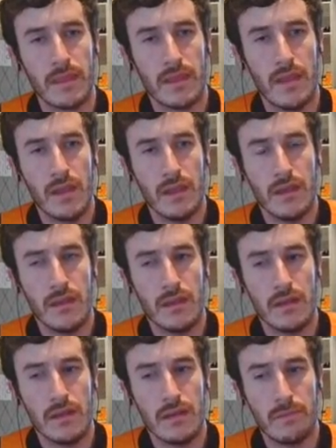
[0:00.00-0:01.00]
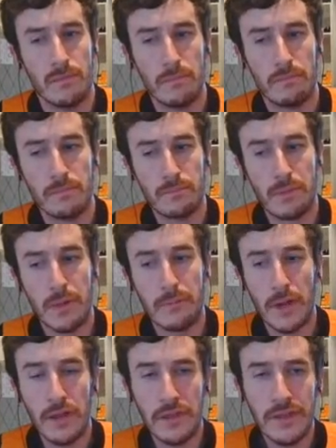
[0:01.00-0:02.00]
But
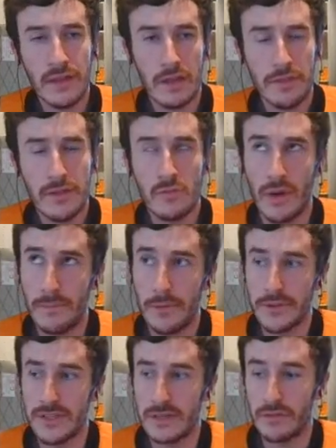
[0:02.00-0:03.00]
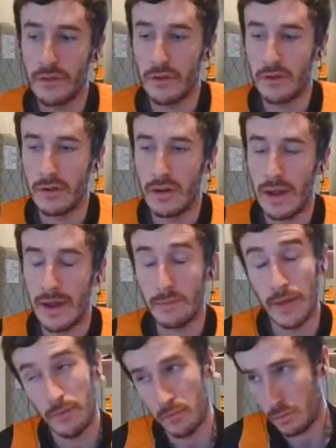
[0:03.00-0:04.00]
I think one positive though,
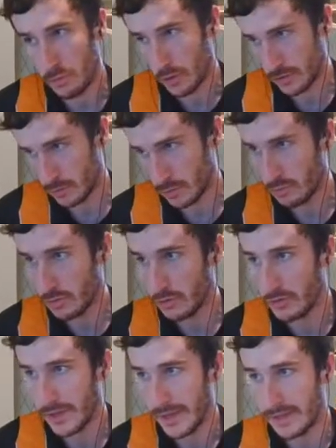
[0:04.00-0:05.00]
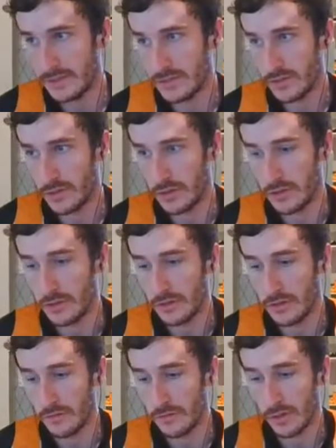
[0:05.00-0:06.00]
and because we'll look ahead to
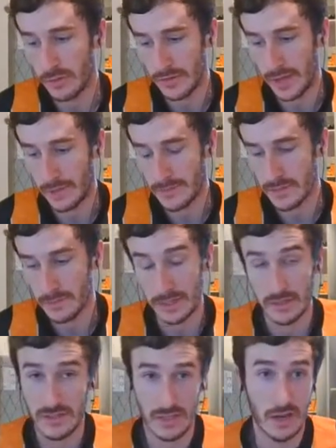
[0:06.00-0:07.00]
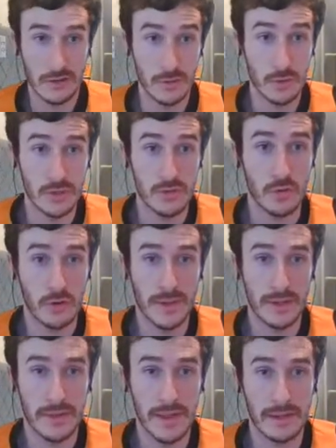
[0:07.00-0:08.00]
the following games in a bit, because I do want to talk
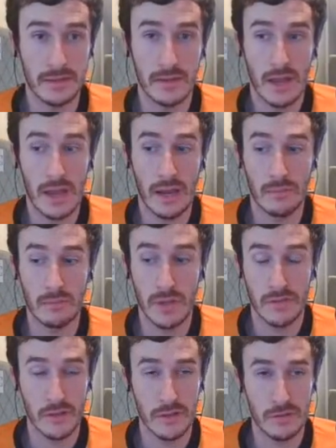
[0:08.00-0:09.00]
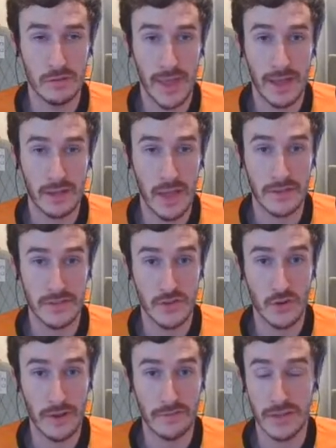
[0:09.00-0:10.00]
about that, given how
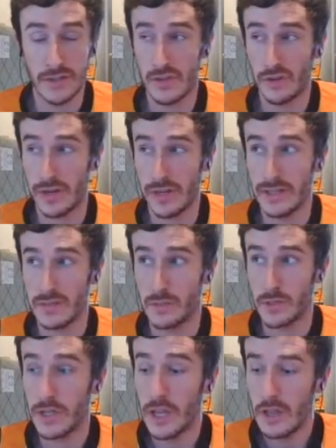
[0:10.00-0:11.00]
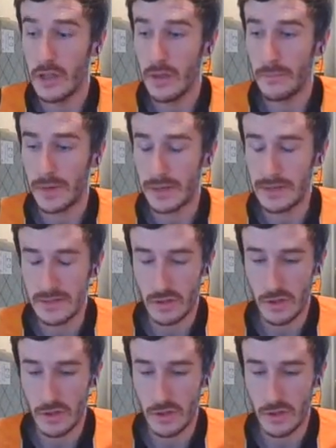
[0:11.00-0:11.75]
strong our fixture run is. But at least